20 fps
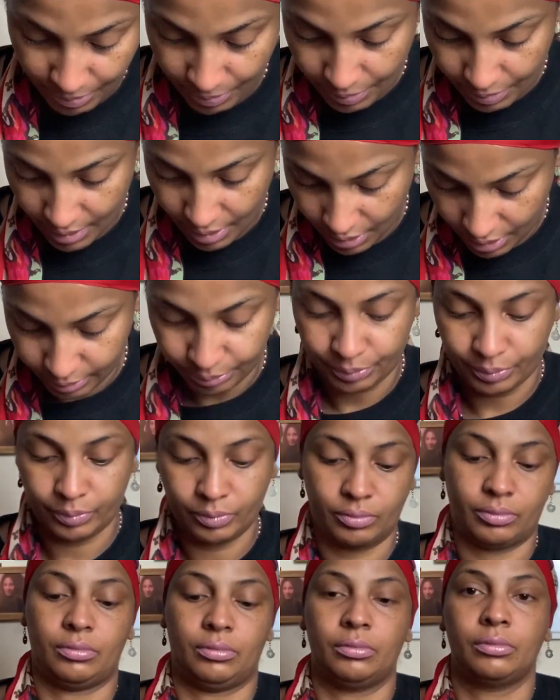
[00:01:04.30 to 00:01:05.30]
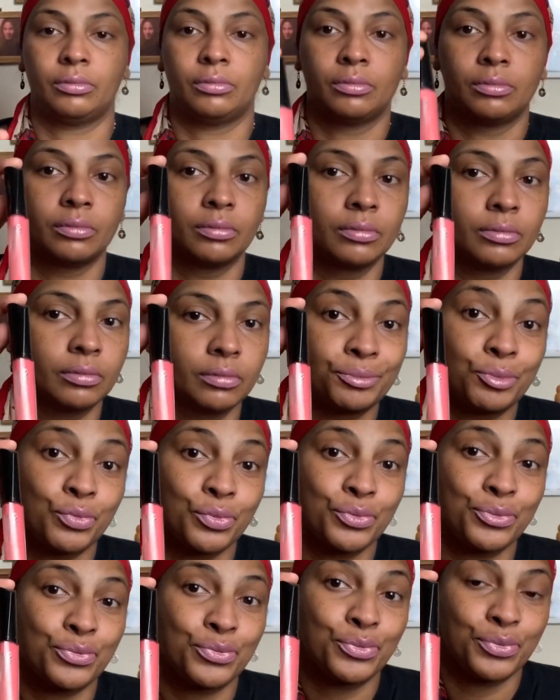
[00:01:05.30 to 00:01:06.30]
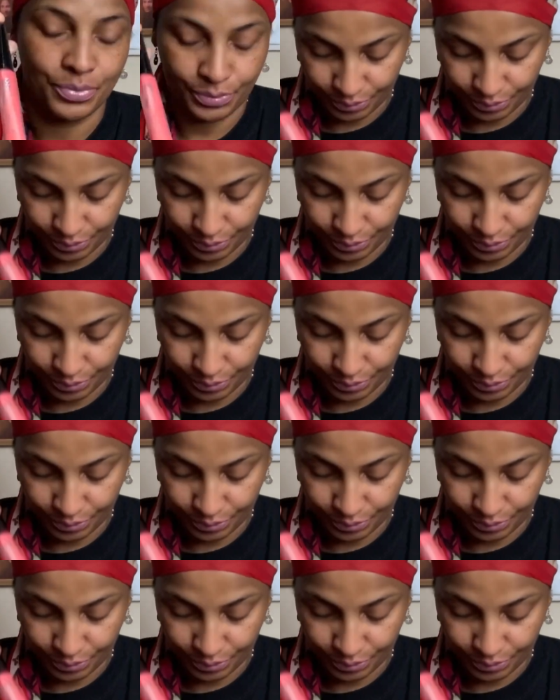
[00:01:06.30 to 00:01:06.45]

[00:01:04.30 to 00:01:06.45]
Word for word: Following that, I'm going to get my eyebrow